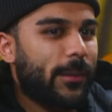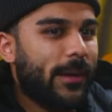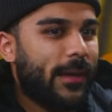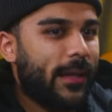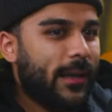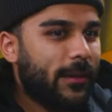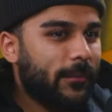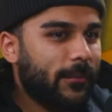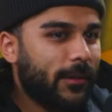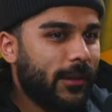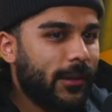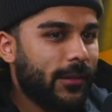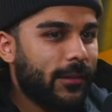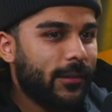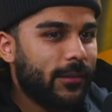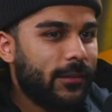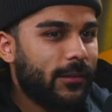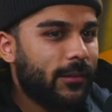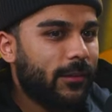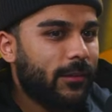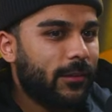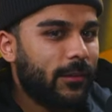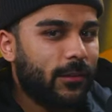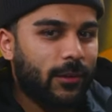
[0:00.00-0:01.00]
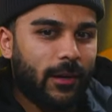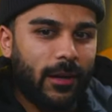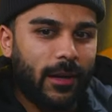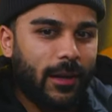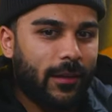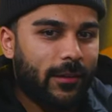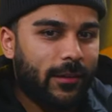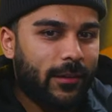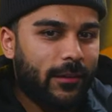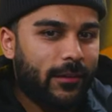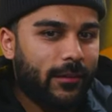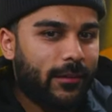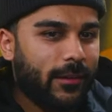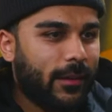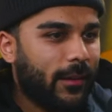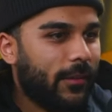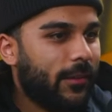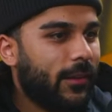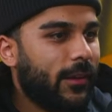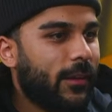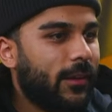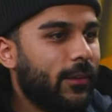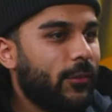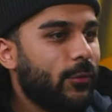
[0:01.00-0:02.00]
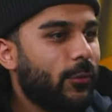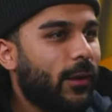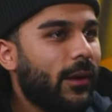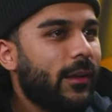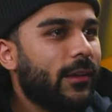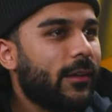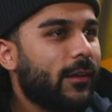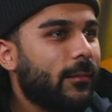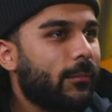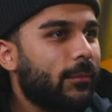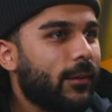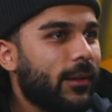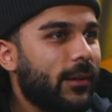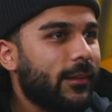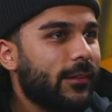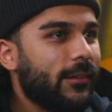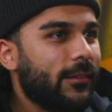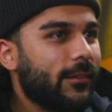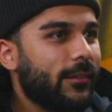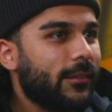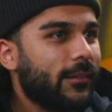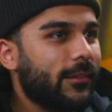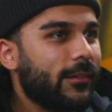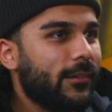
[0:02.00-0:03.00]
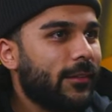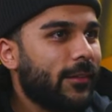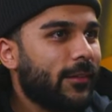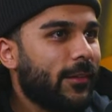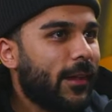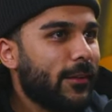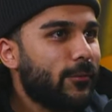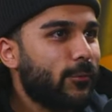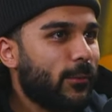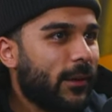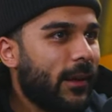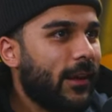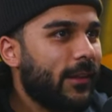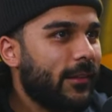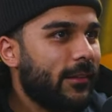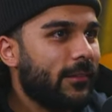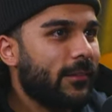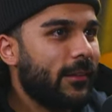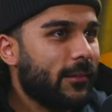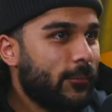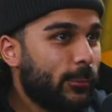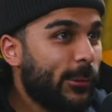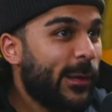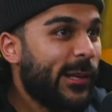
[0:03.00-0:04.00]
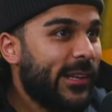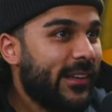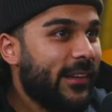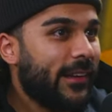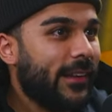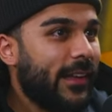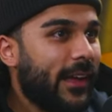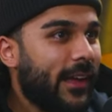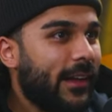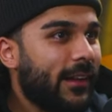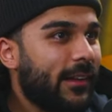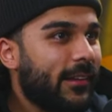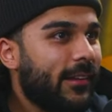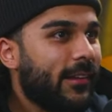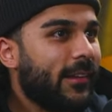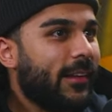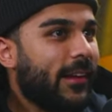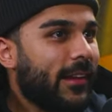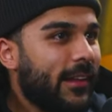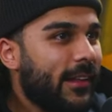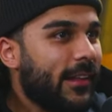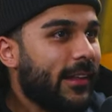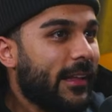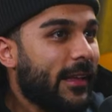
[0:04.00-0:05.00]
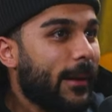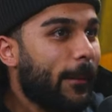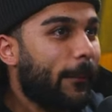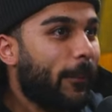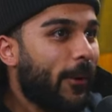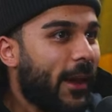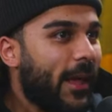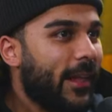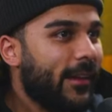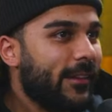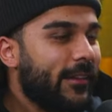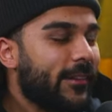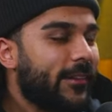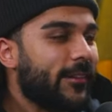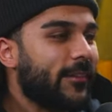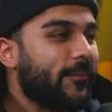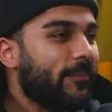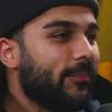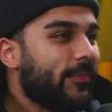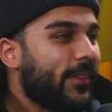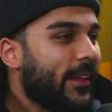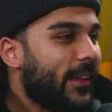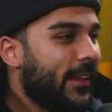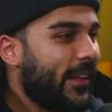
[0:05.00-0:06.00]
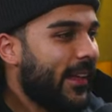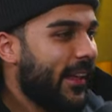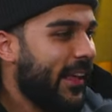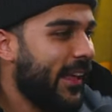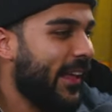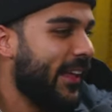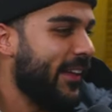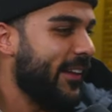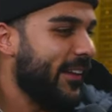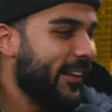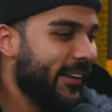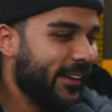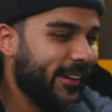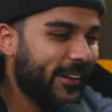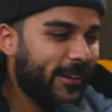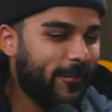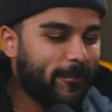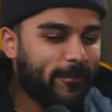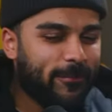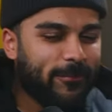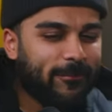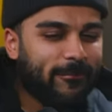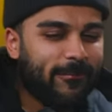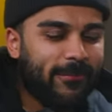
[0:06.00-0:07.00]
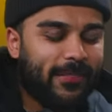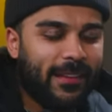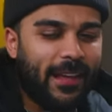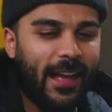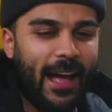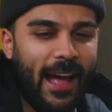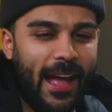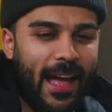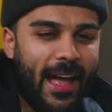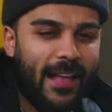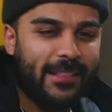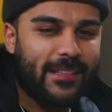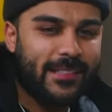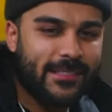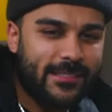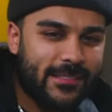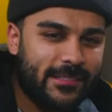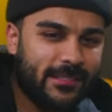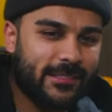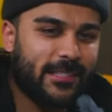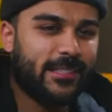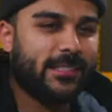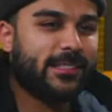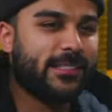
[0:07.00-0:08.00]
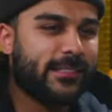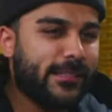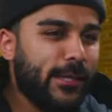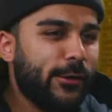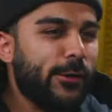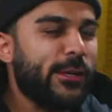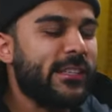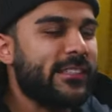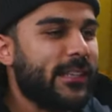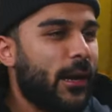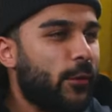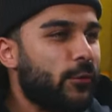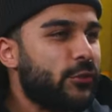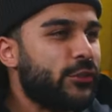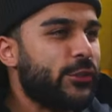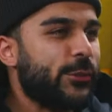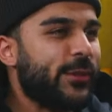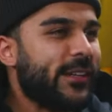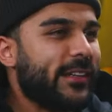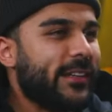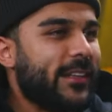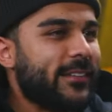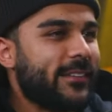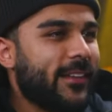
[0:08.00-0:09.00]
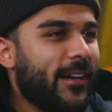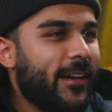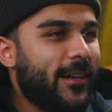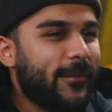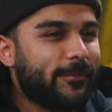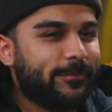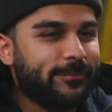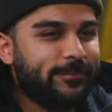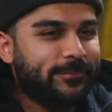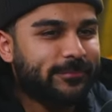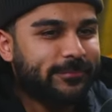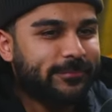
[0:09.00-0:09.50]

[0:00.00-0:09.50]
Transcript: in my head, I'm like, oh, how the how the hell do I get a brand deal? You know, mm-hmm. that's what I that's what I need to get. I need to get a brand deal. And uh, I had this this series I was doing at the time,